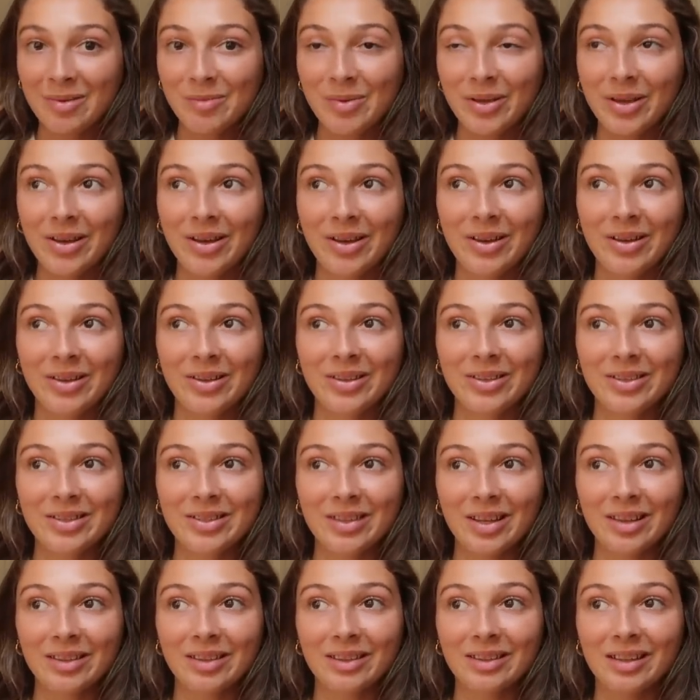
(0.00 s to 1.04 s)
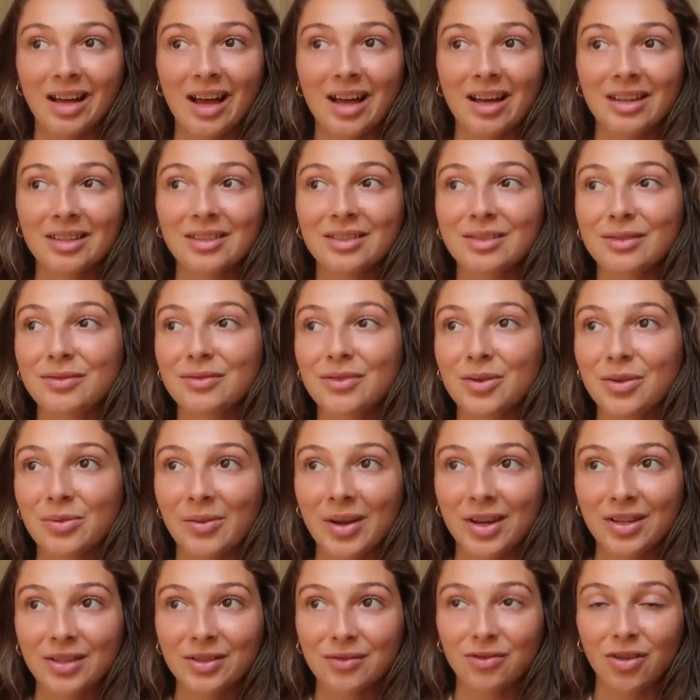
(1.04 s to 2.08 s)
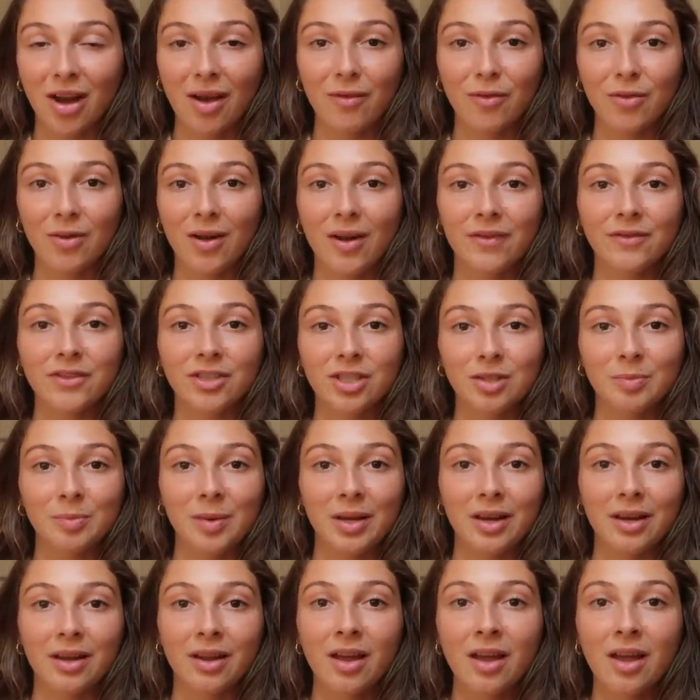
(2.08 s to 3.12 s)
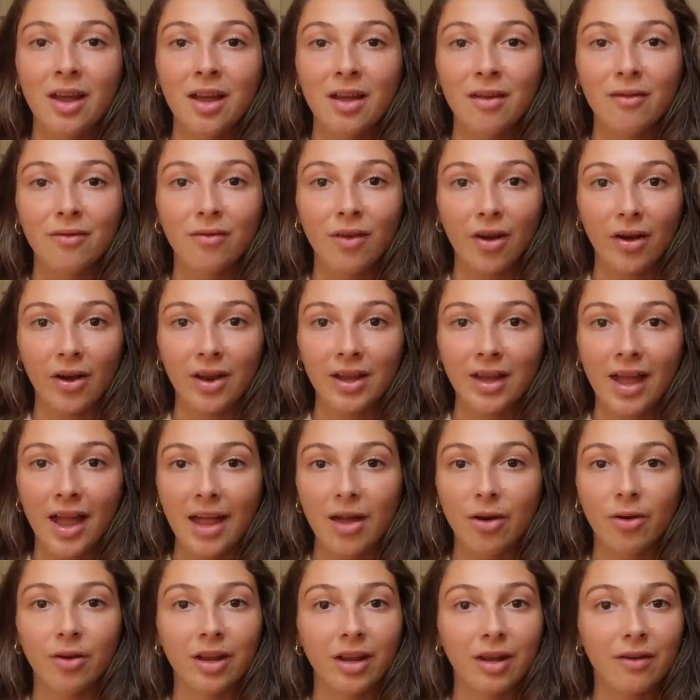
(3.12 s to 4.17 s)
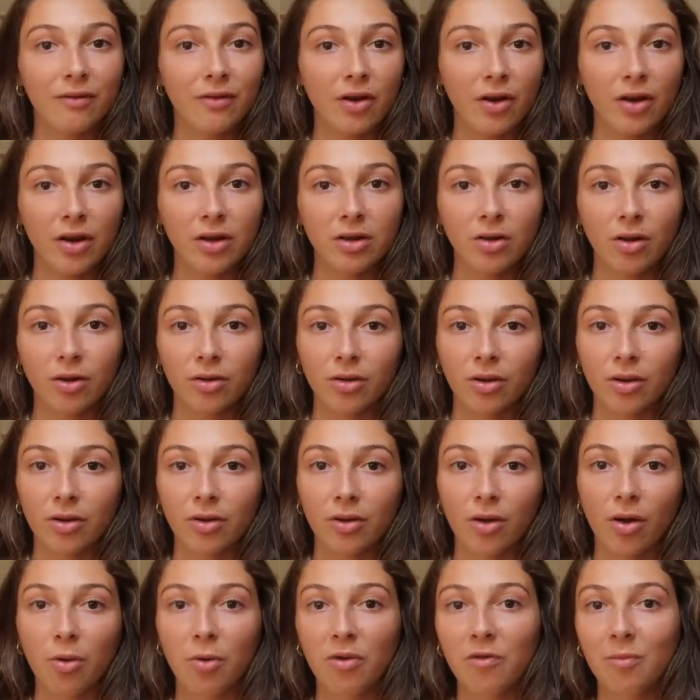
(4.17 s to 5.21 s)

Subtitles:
because the last few weeks of travel have just been very chaotic, very go, go, go.